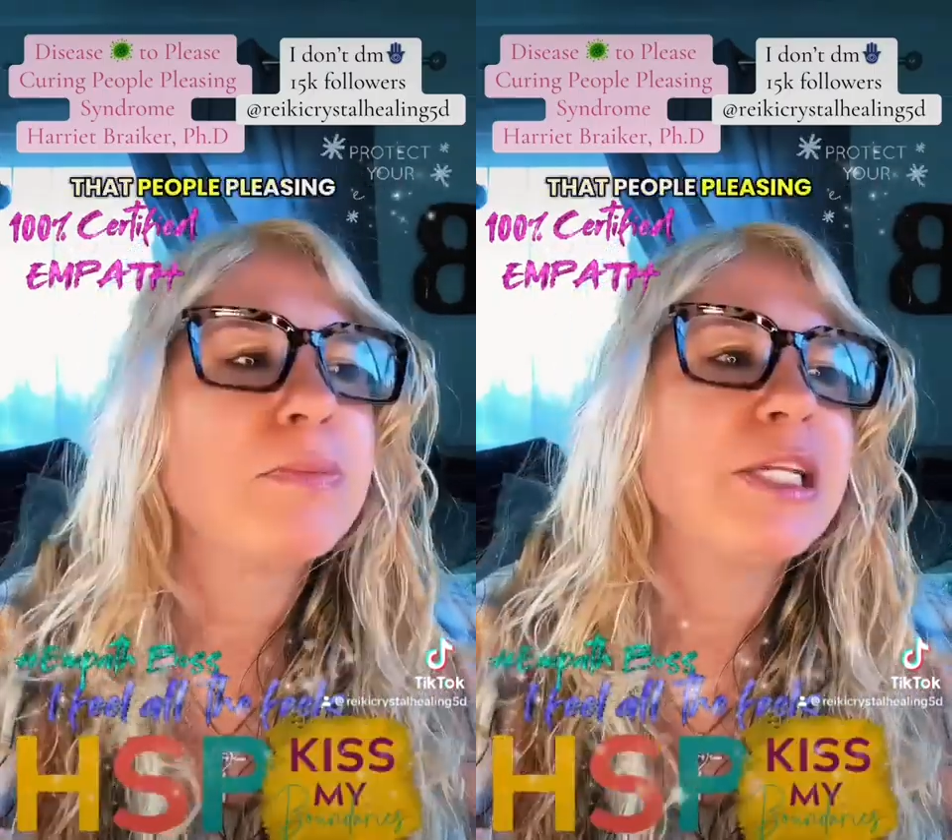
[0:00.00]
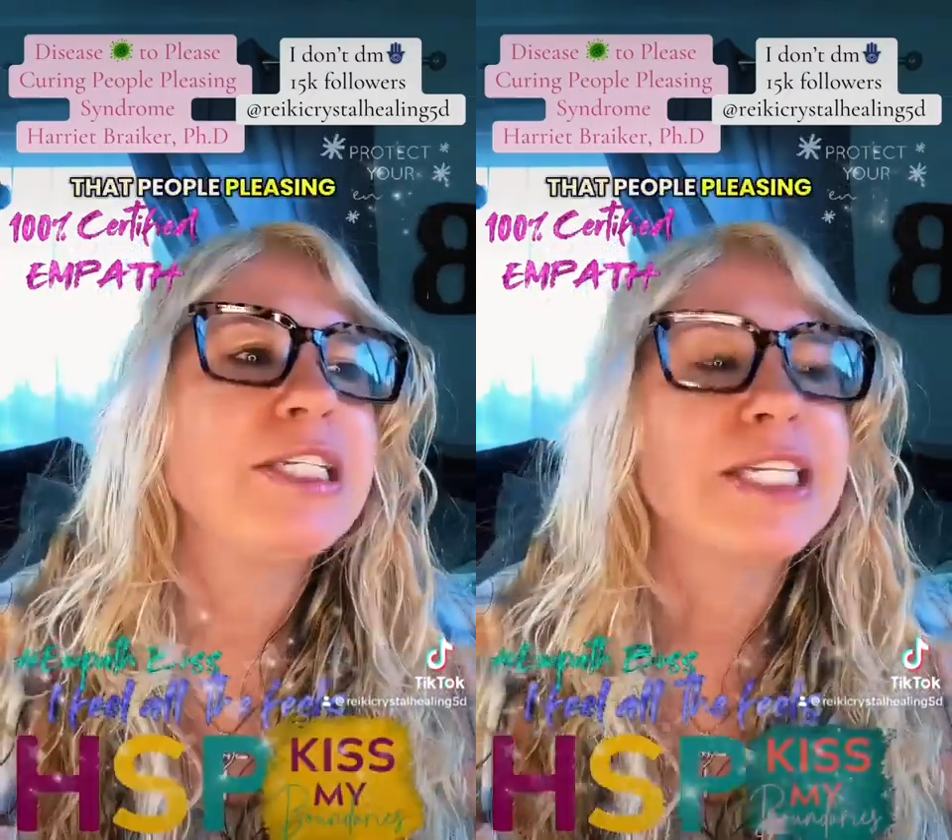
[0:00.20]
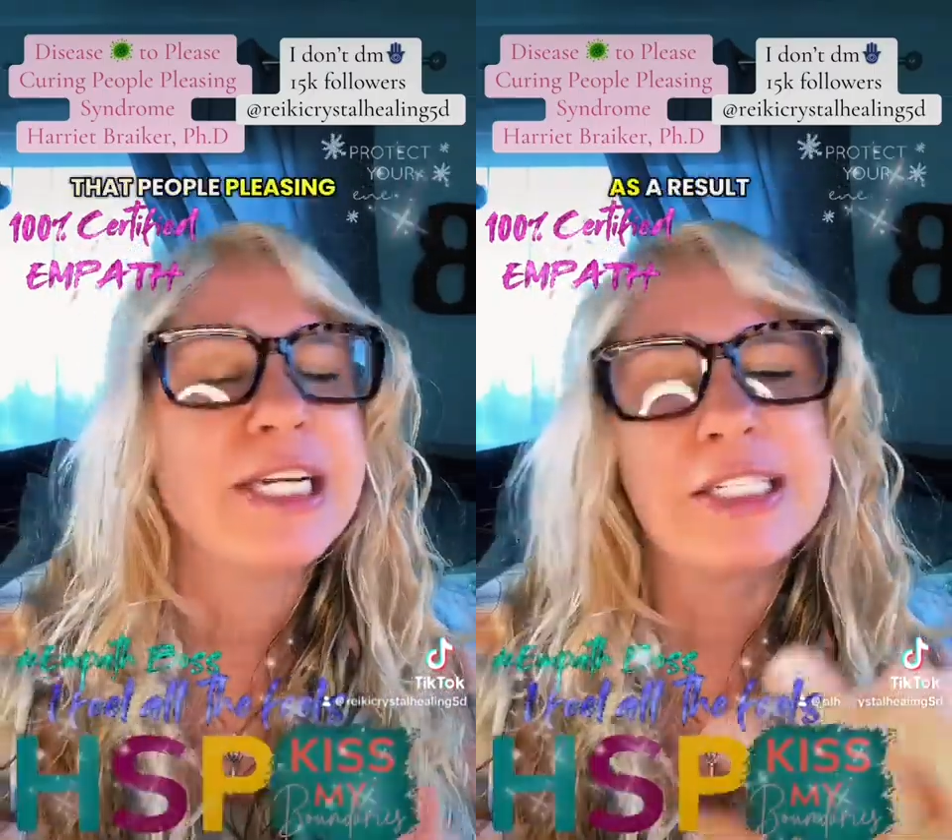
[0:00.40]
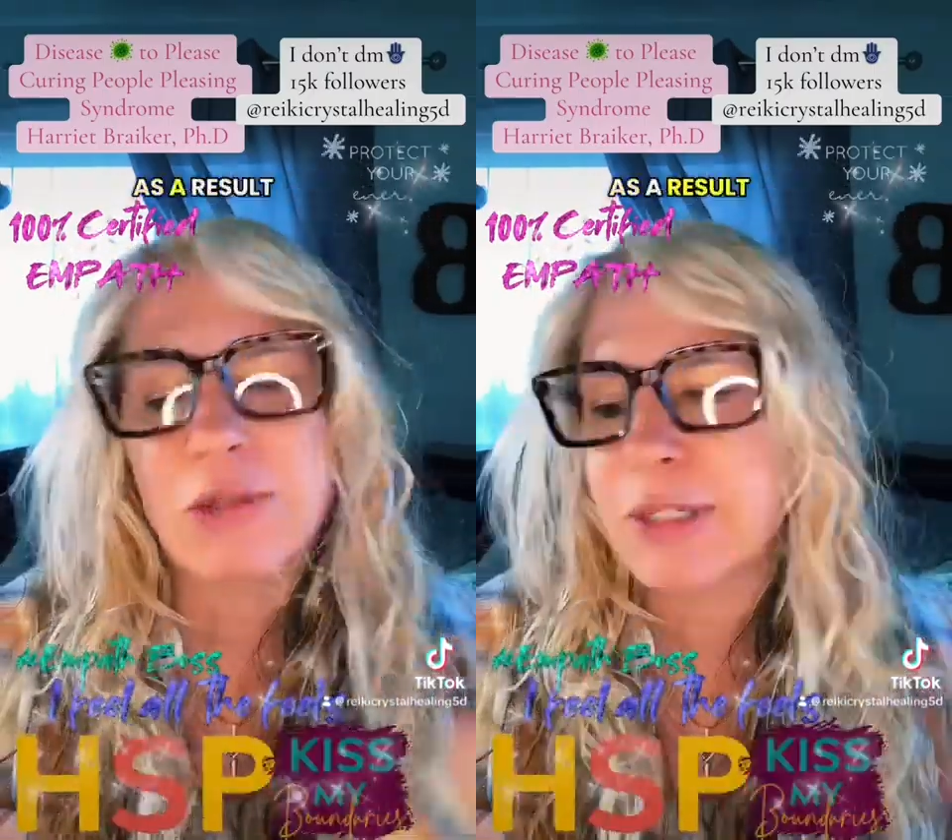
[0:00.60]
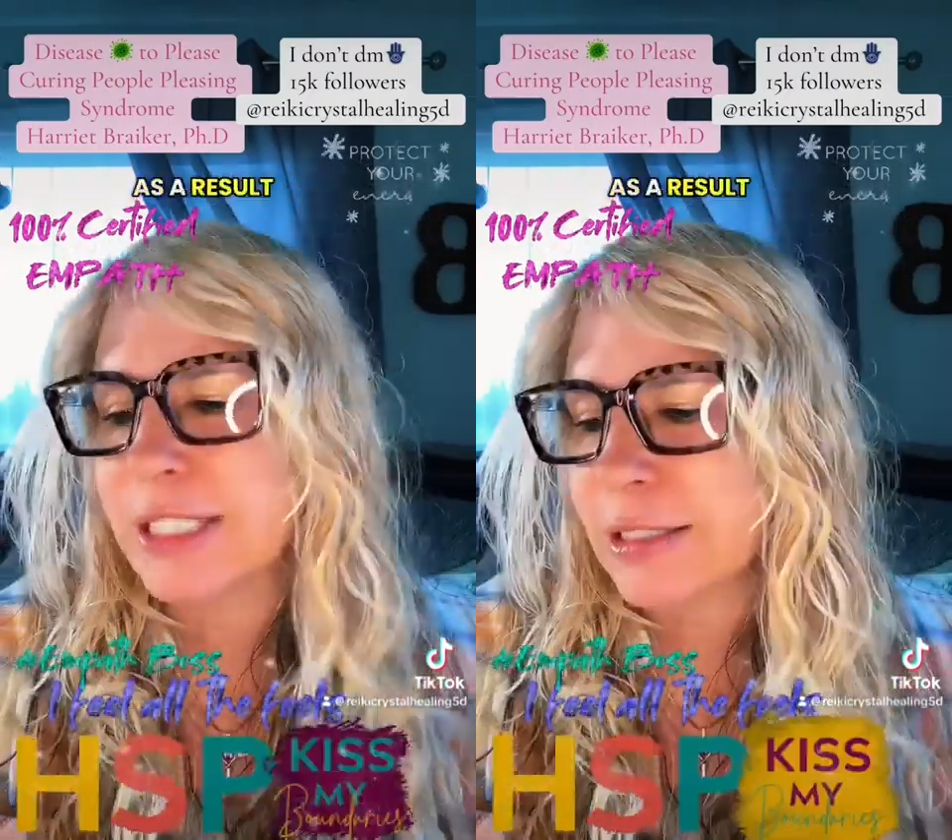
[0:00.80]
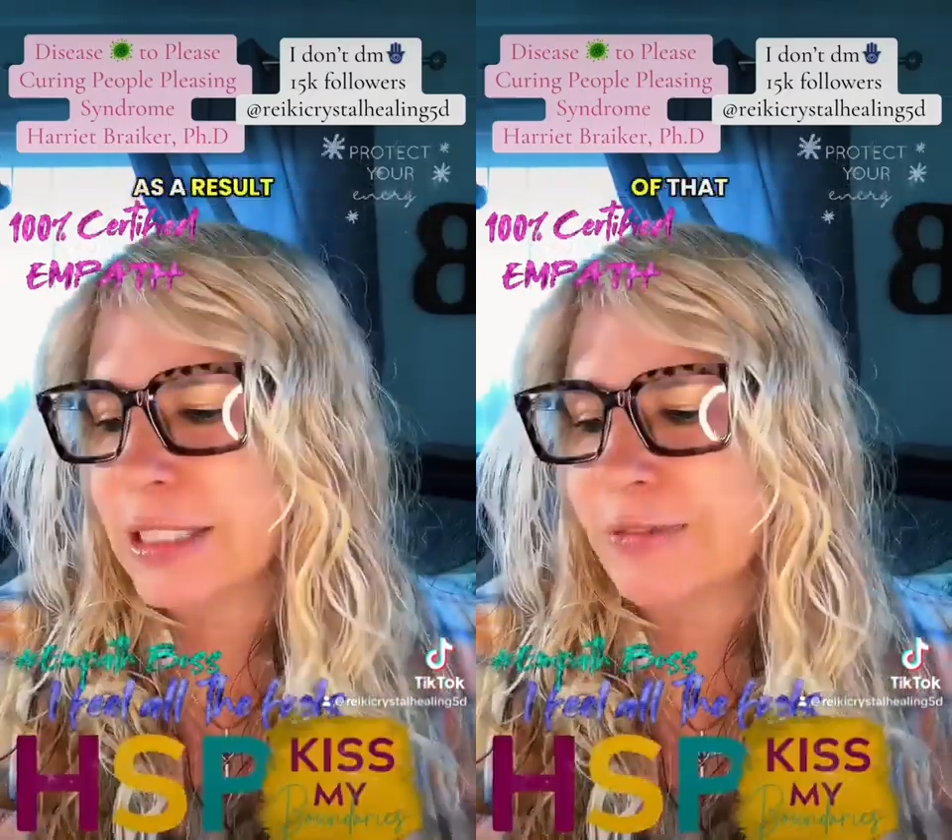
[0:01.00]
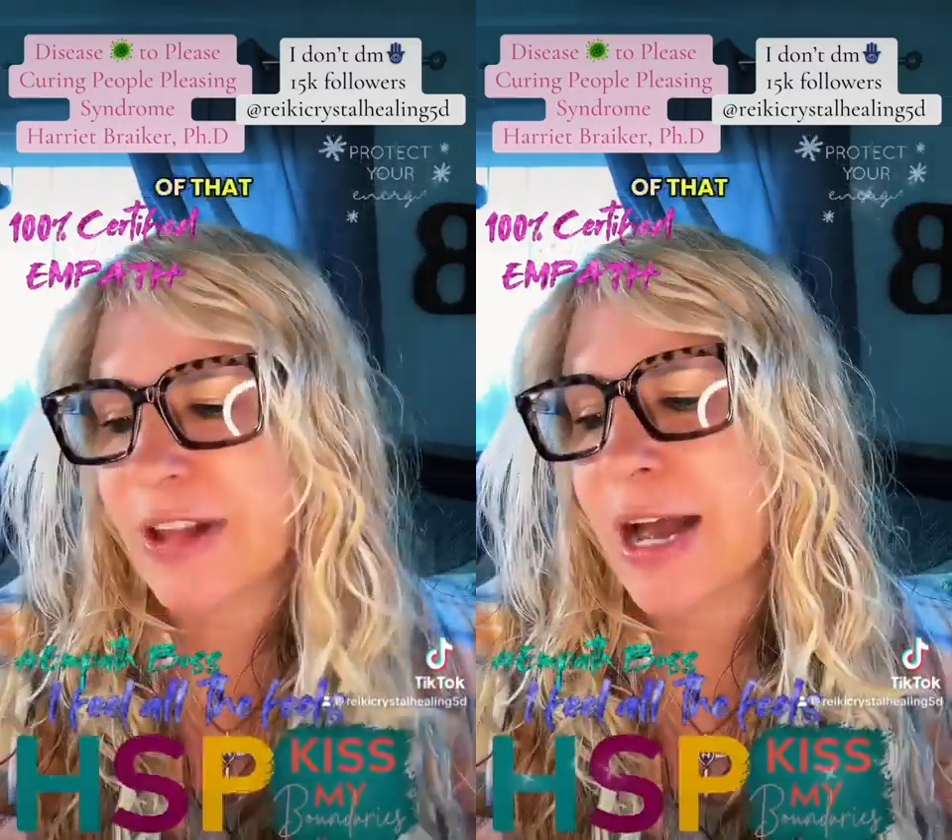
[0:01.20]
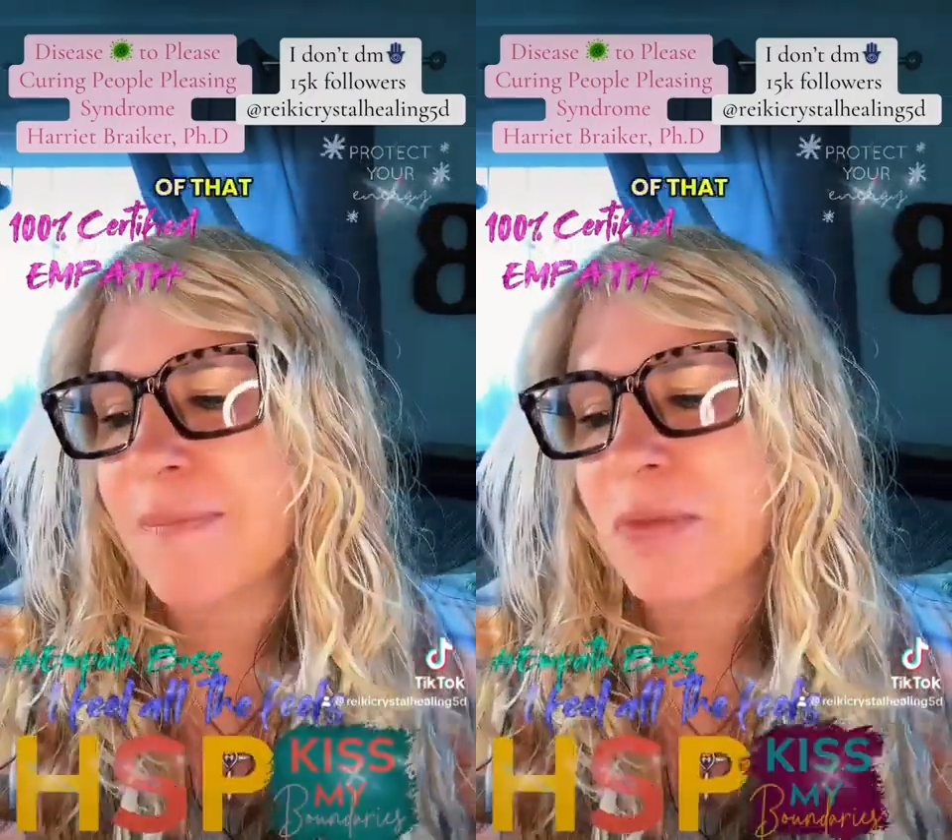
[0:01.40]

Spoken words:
pleasing as a result of that.